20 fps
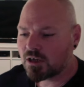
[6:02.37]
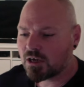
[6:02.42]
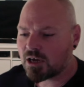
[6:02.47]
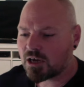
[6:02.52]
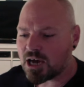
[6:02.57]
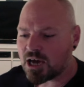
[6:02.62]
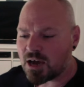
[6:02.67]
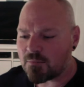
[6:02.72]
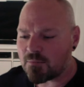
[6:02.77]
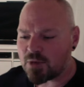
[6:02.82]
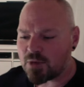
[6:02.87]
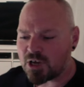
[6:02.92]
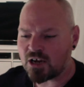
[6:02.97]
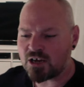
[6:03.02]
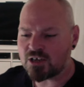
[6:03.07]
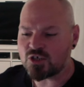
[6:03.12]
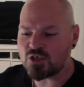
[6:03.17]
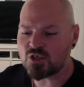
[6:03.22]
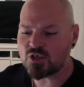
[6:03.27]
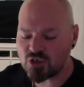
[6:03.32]
Um, and
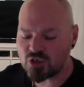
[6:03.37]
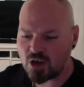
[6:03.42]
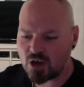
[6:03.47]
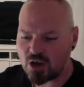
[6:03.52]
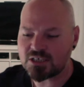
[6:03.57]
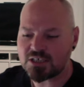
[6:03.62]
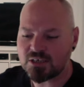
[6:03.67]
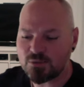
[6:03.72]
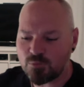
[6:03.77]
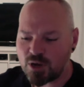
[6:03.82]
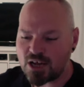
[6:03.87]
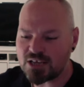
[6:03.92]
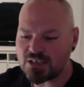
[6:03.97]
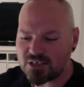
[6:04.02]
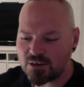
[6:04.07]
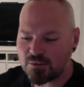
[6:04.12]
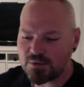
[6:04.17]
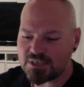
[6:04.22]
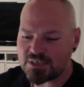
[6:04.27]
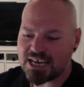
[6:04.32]
I would started whilst
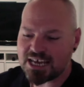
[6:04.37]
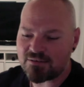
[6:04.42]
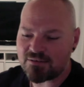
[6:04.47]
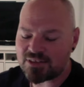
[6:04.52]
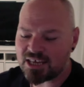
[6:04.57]
I was out